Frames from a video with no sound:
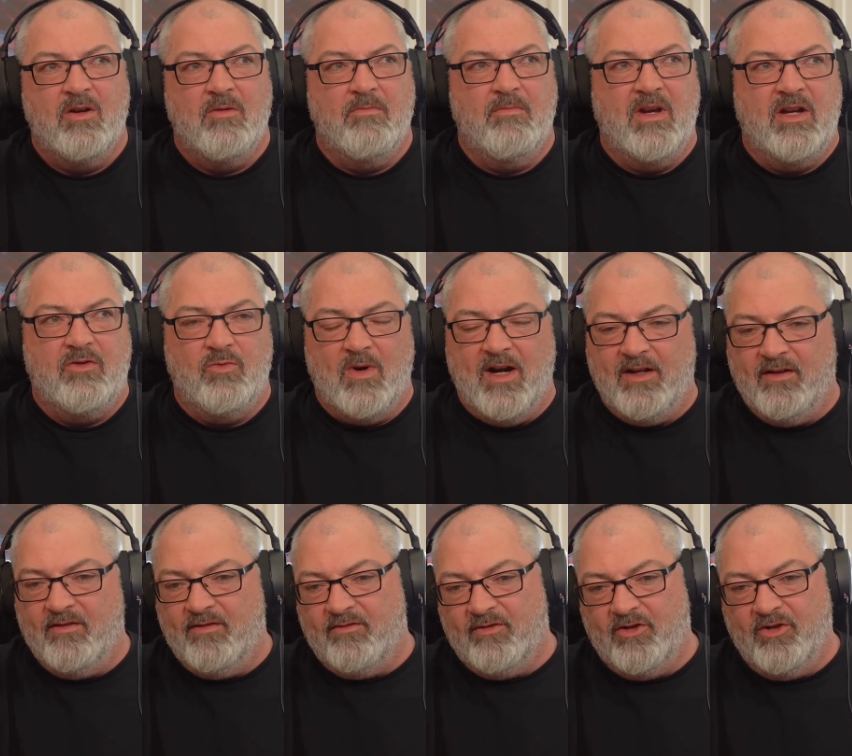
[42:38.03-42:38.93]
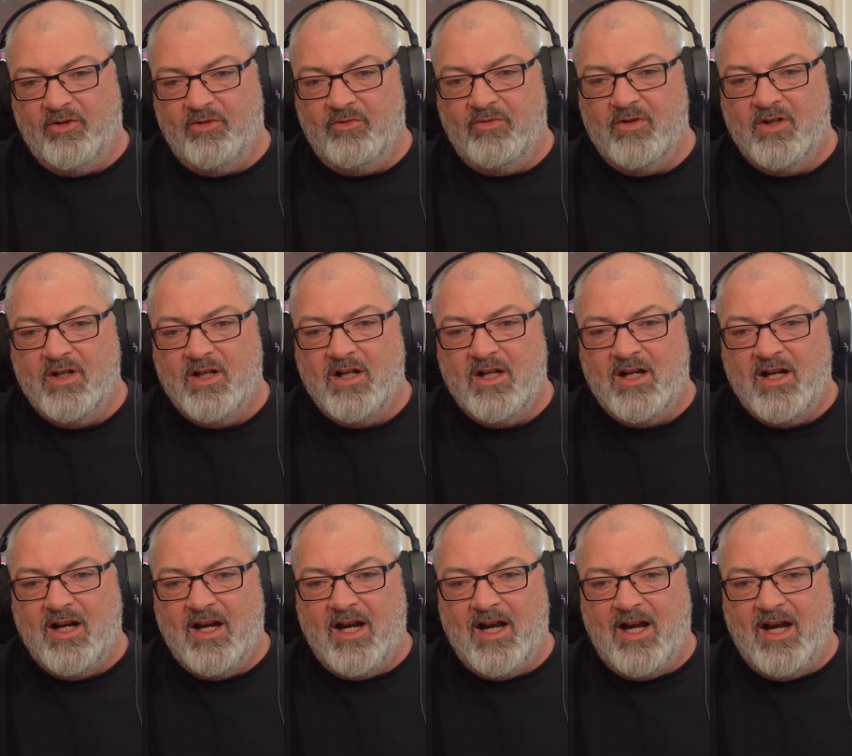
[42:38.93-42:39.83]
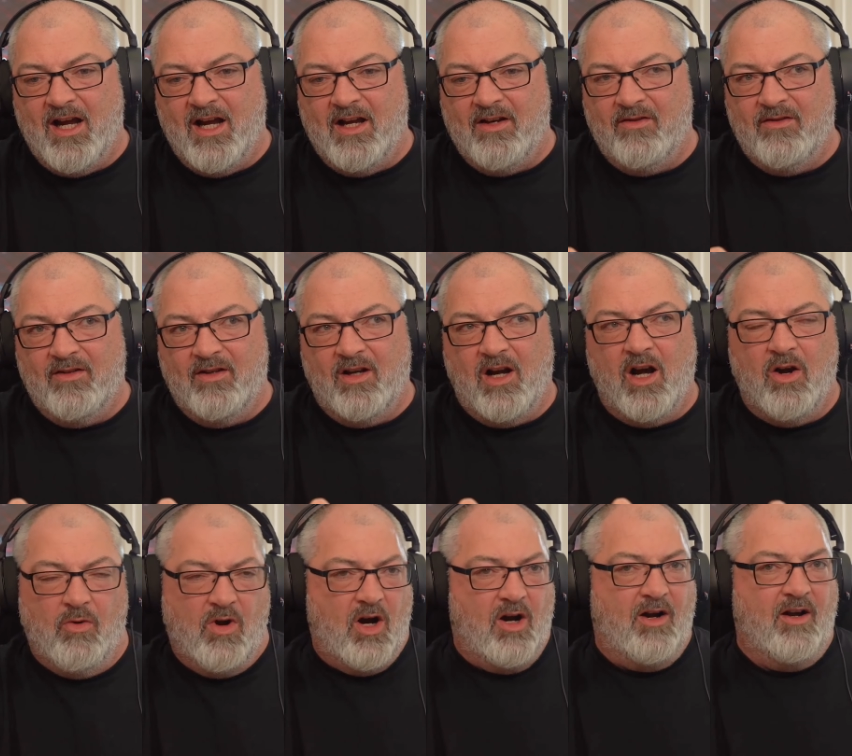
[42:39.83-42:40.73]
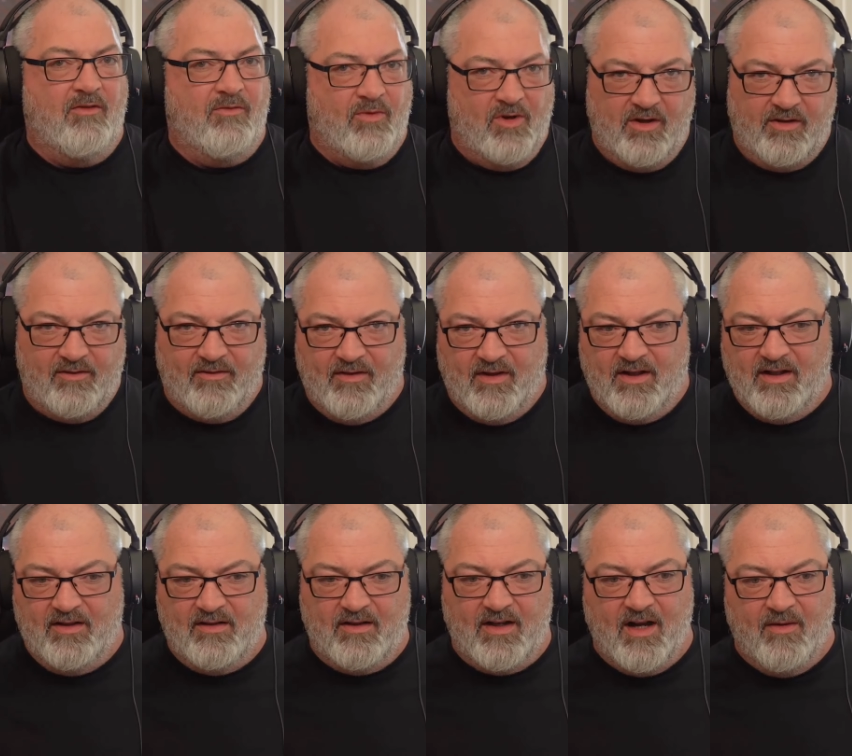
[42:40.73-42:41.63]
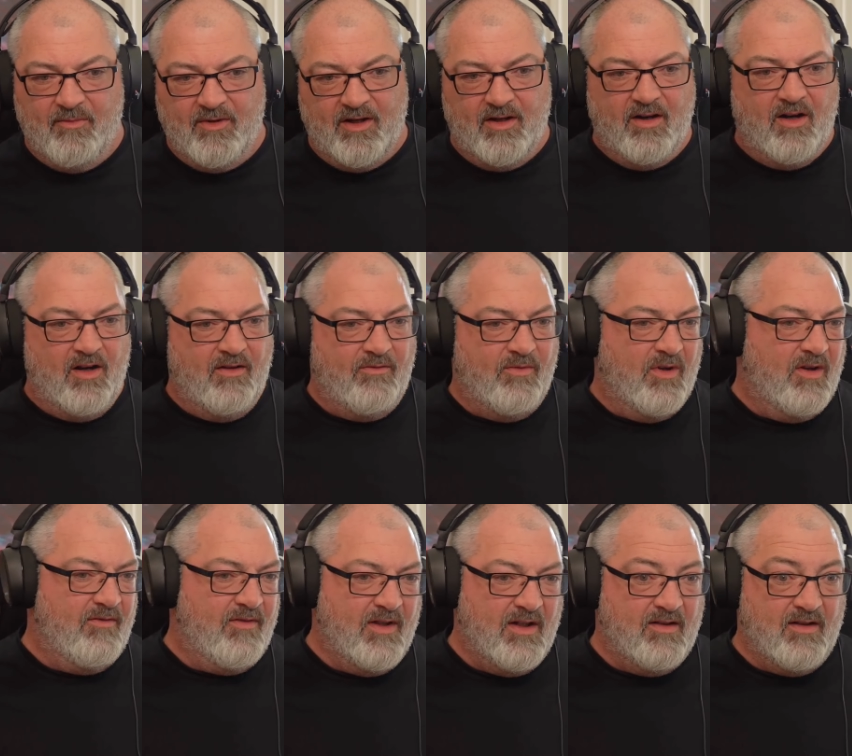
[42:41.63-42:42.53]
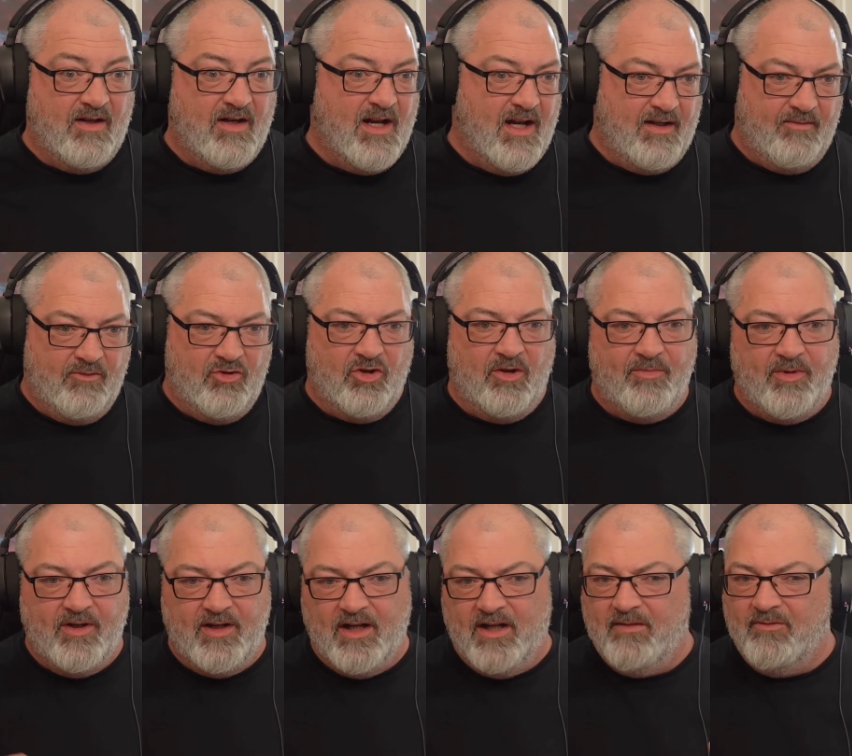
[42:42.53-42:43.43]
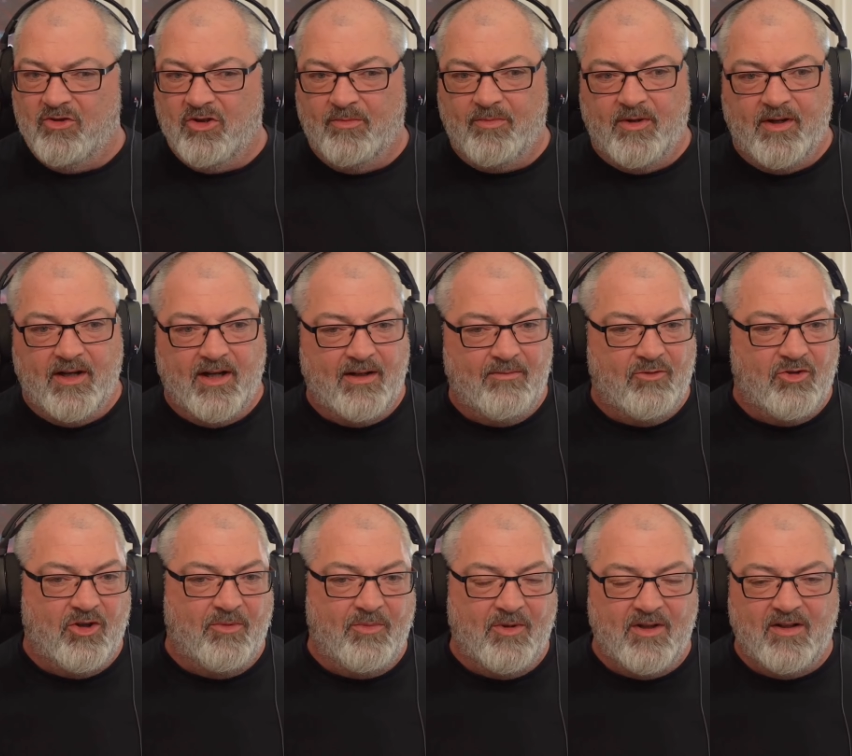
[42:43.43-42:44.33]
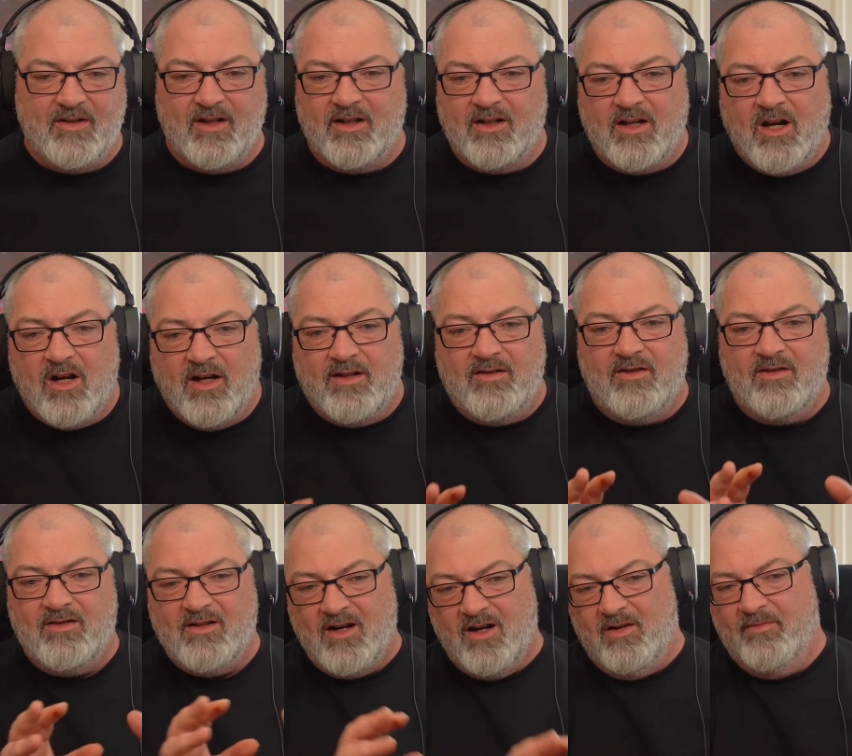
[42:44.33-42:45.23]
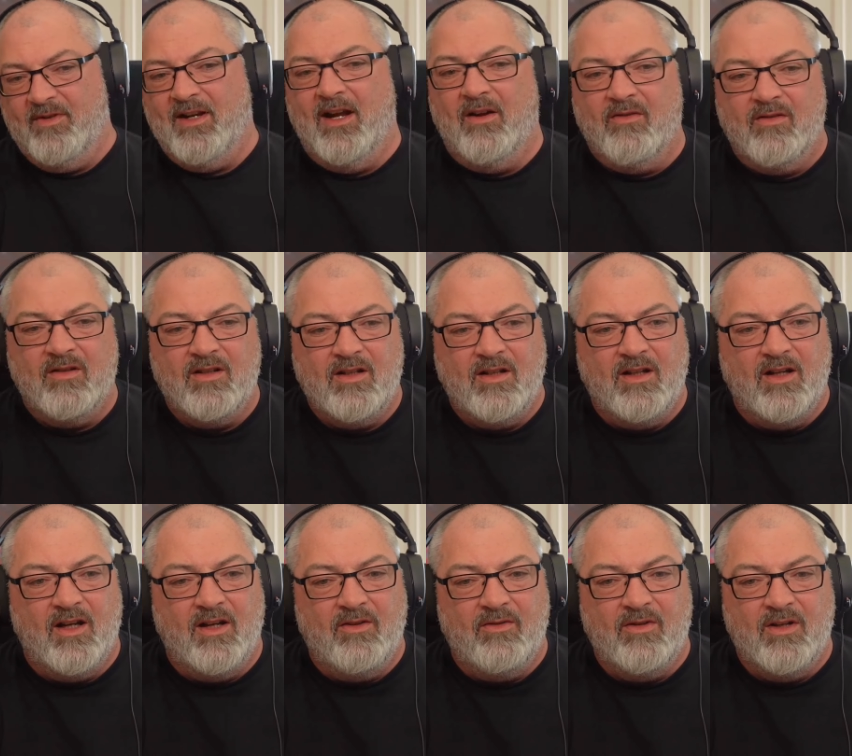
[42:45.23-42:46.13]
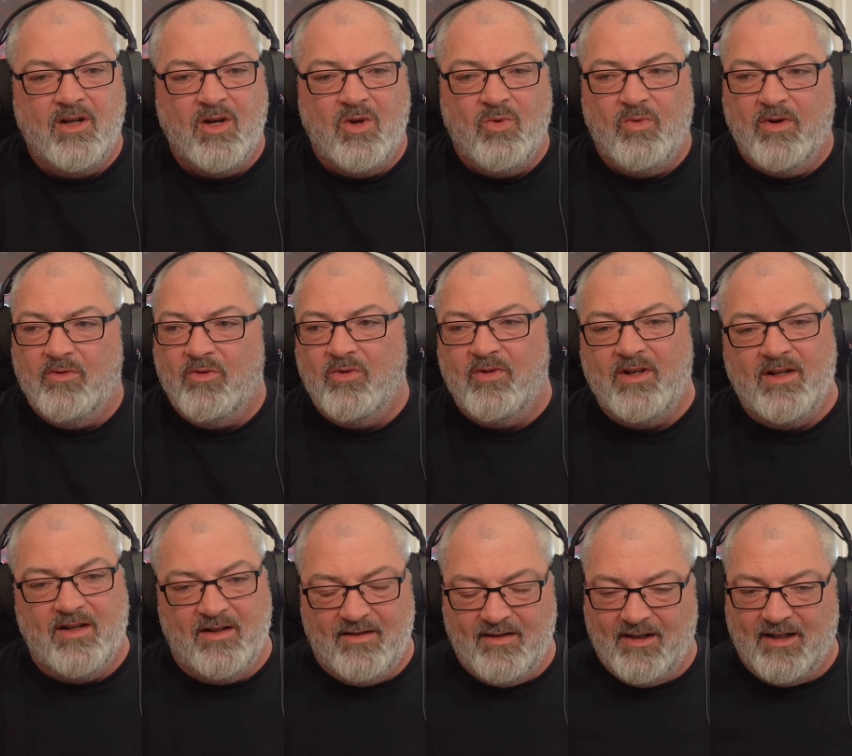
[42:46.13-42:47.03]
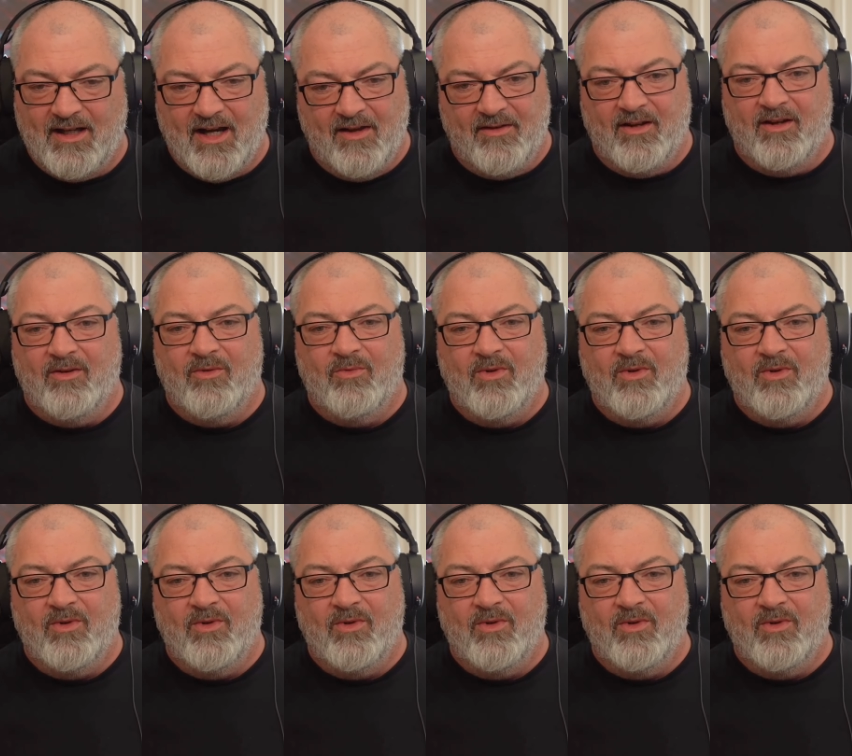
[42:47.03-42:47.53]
midway through. And oh, I've worked for this company and I've worked for this name drop and name drop and name drop. And it's like, guys, just calm down you know, we're all in this together.